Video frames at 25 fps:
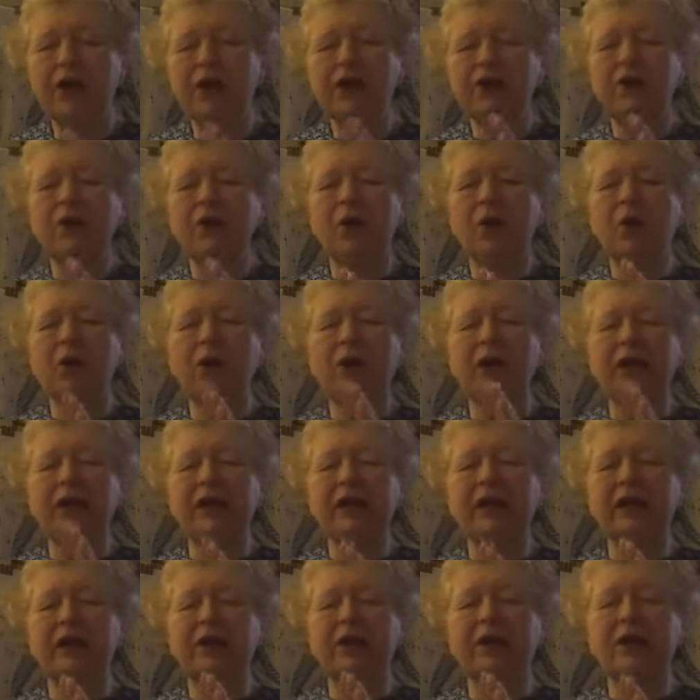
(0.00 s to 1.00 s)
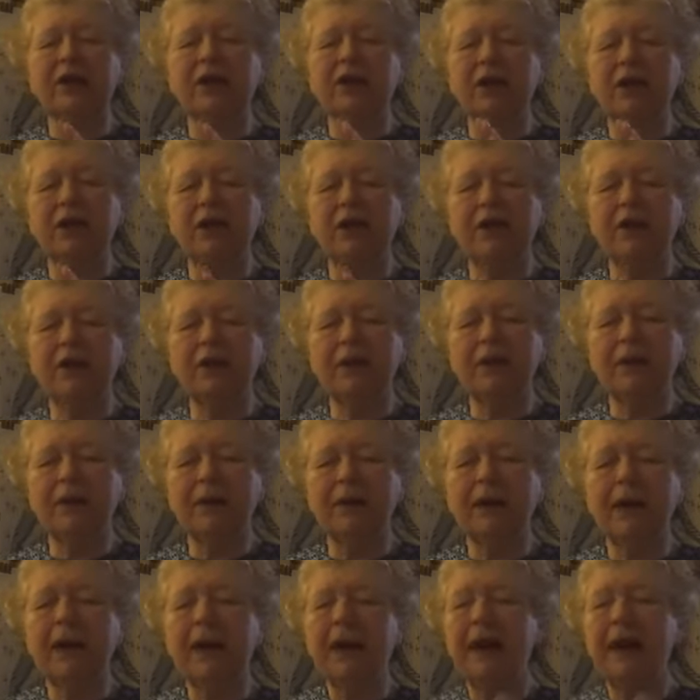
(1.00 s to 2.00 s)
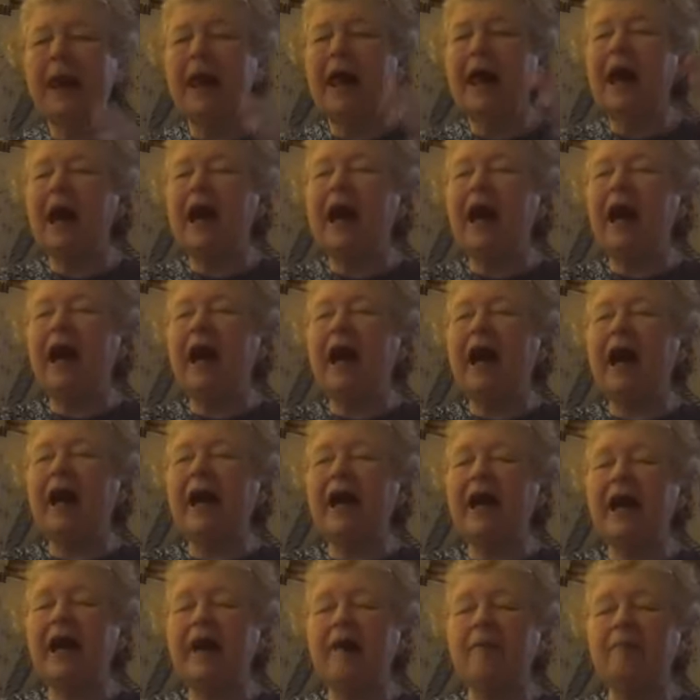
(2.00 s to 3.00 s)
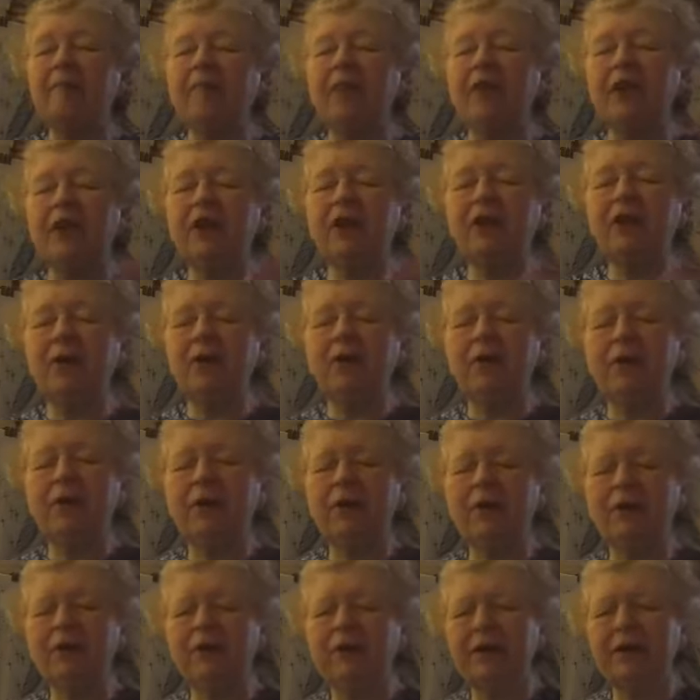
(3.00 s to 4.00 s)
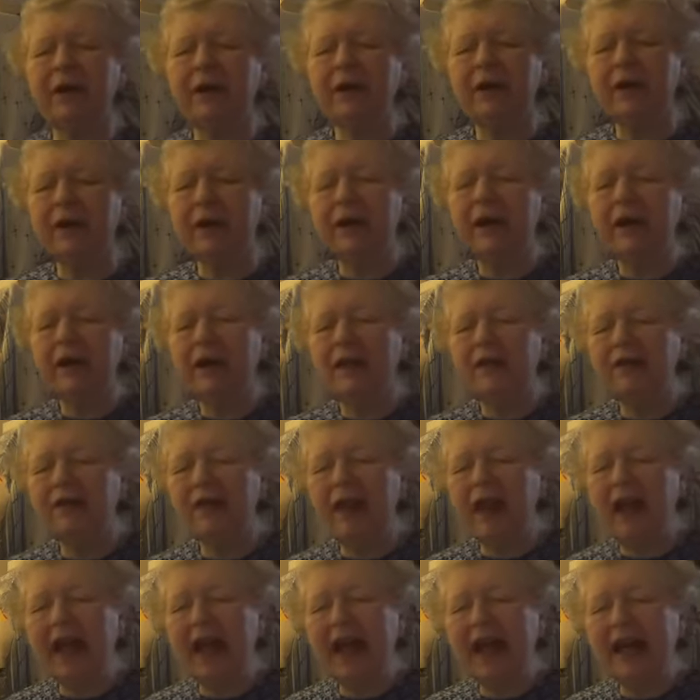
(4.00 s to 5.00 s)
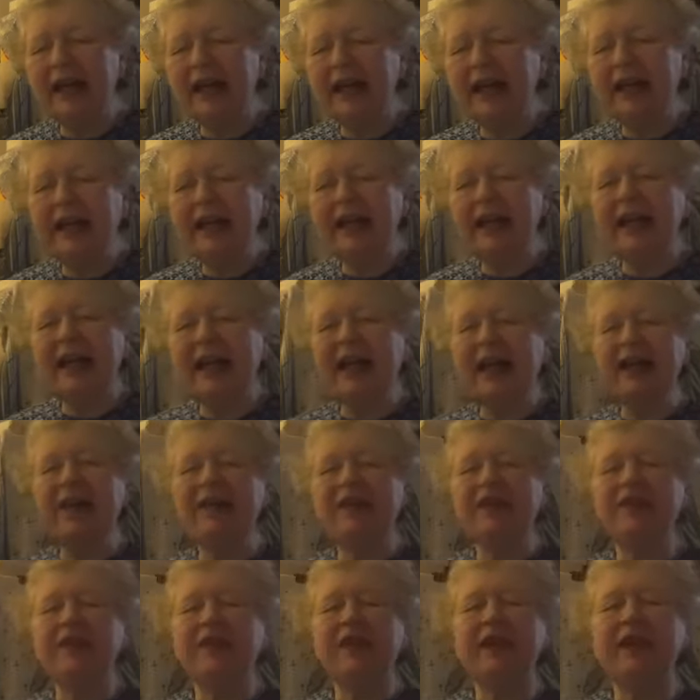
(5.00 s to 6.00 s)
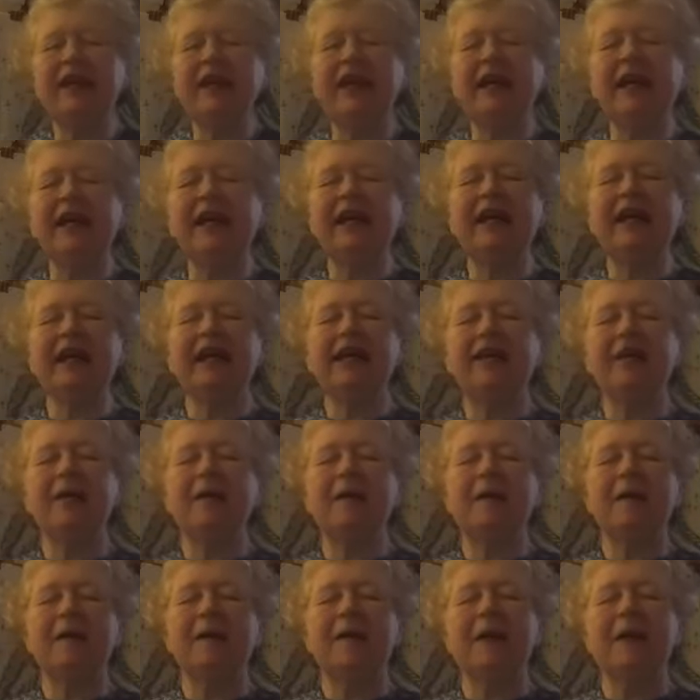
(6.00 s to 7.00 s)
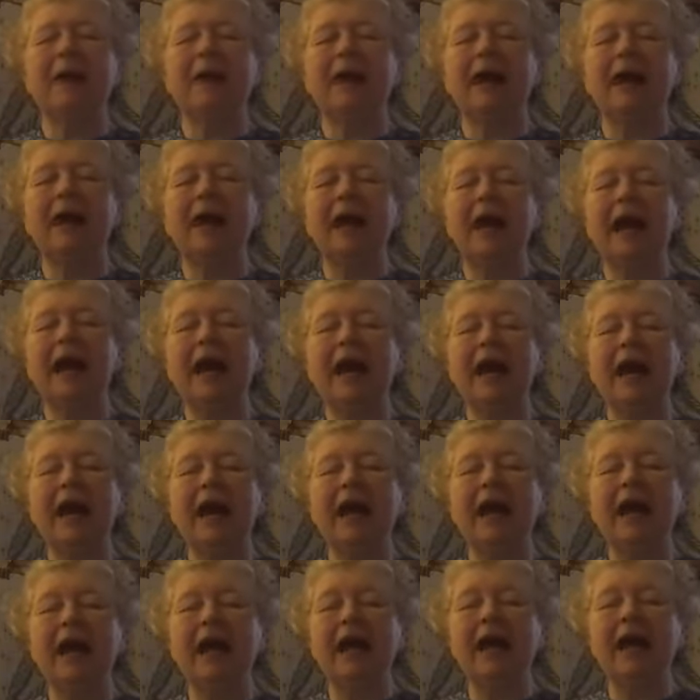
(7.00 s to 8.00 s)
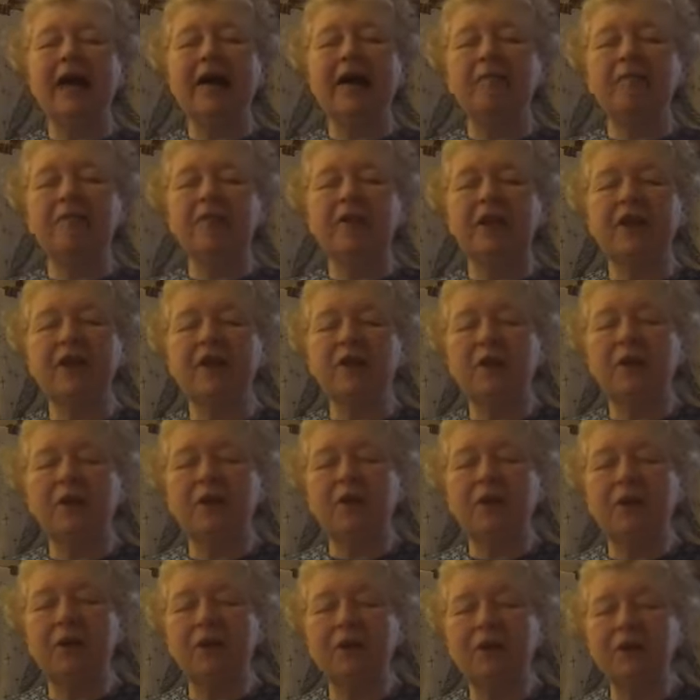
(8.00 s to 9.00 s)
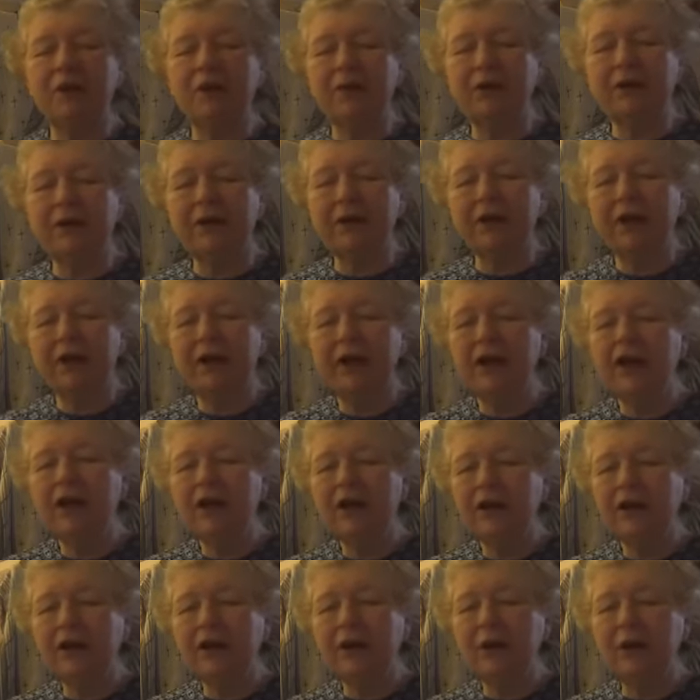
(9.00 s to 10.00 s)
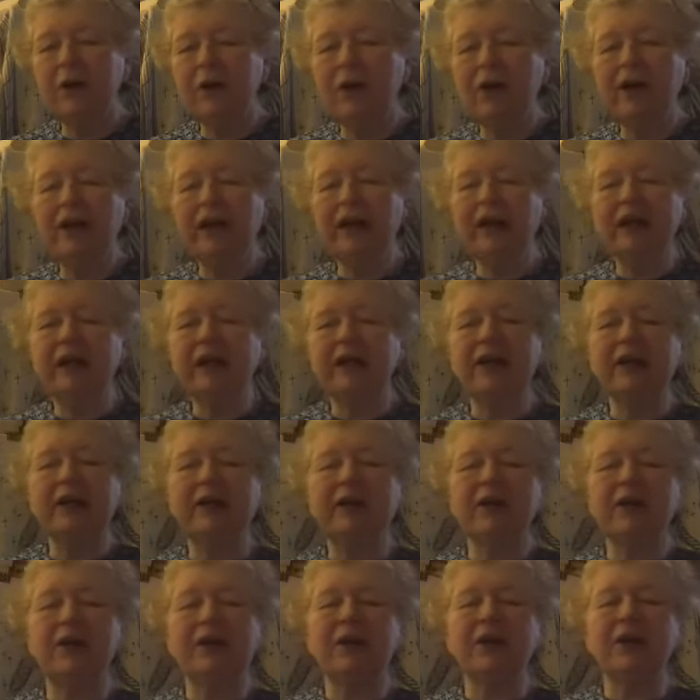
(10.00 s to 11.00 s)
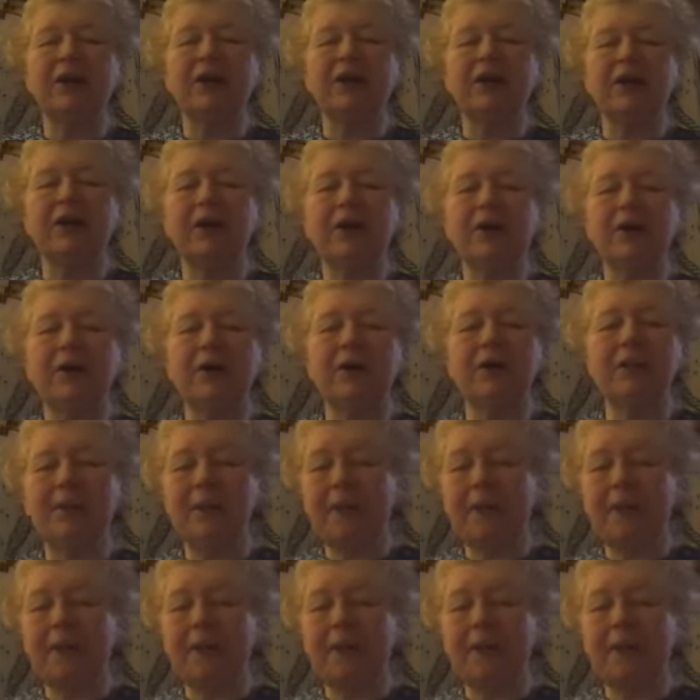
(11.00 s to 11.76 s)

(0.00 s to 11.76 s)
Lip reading: your healer. I am the Lord that healeth thee. I am the Lord, your healer.